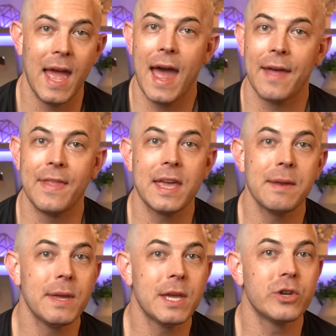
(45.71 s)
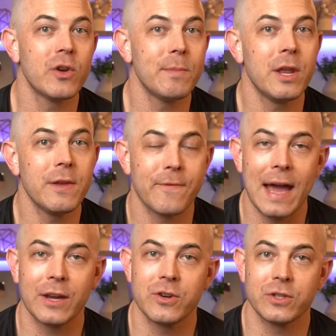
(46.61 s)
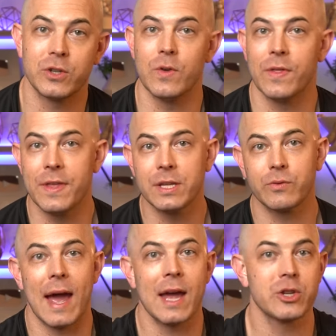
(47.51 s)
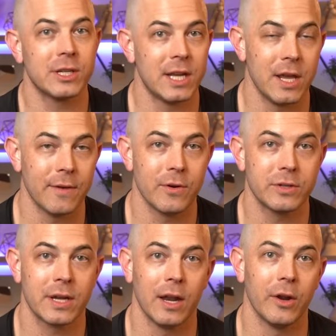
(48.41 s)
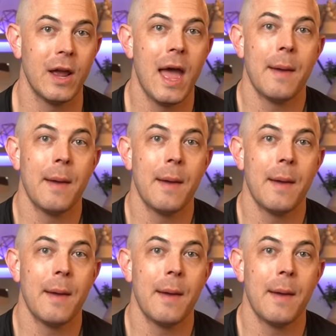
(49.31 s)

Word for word: and they can be contributing factors to this rash, Tinea Versicolor,